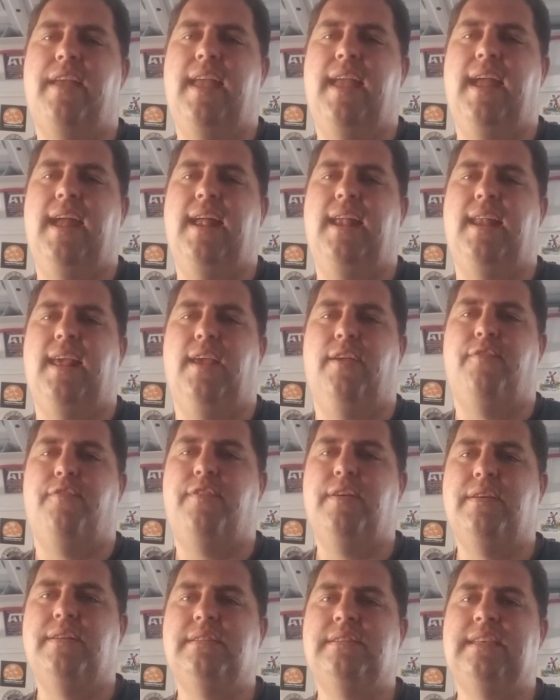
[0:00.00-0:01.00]
and it
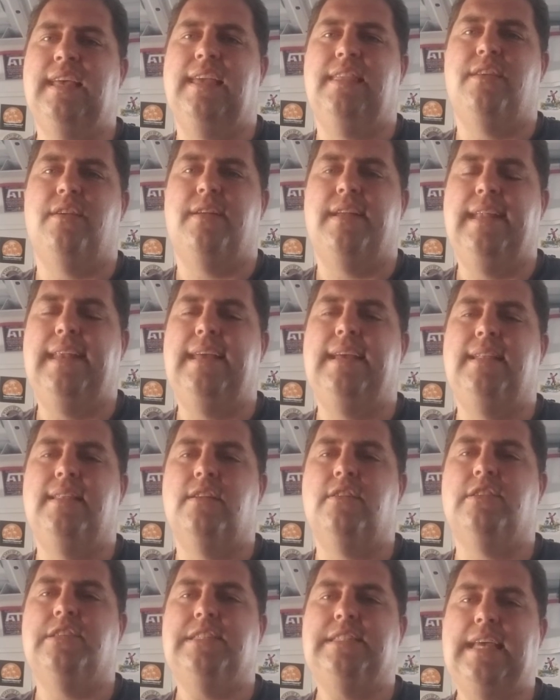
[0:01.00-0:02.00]
feels like they're getting a
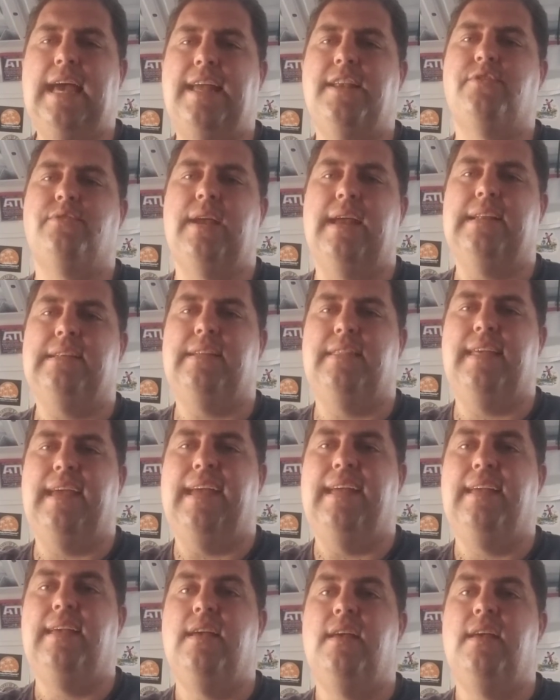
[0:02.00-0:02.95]
little sidetracked on that.